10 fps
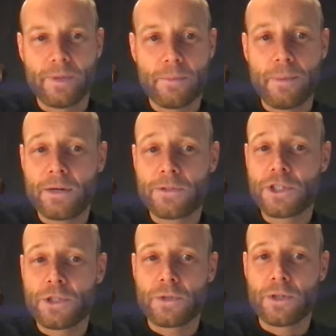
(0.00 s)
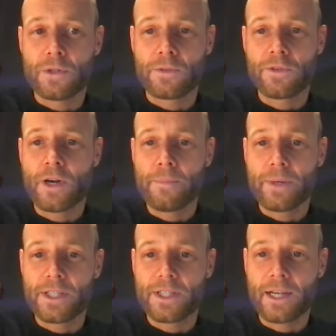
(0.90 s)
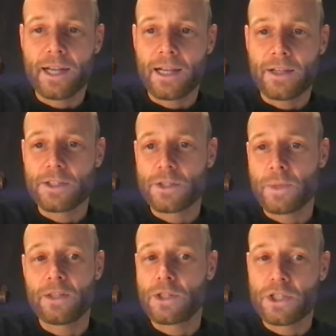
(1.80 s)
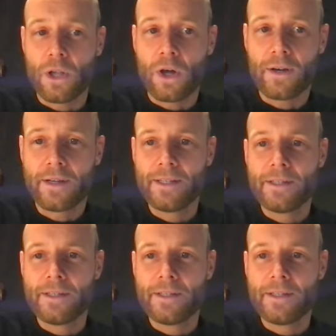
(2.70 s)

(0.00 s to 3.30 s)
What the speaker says: about steward-owned companies in the Netherlands with Dutch law.